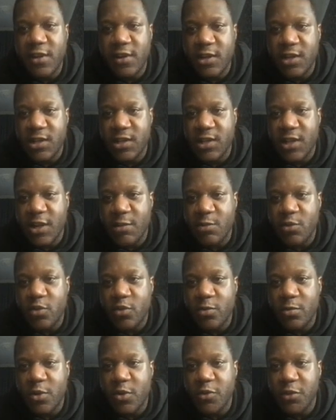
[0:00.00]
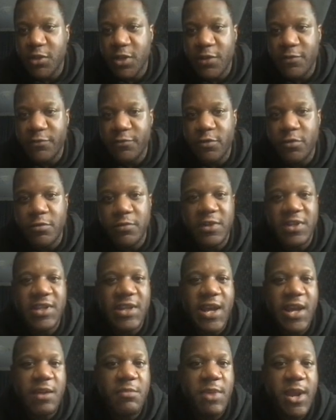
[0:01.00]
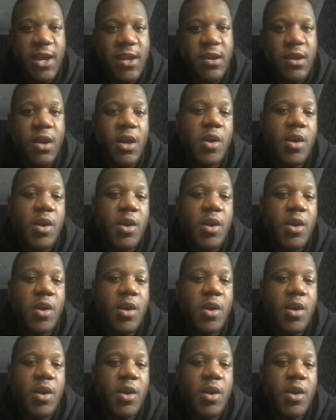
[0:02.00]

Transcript: You can see I'm almost through with this AMA.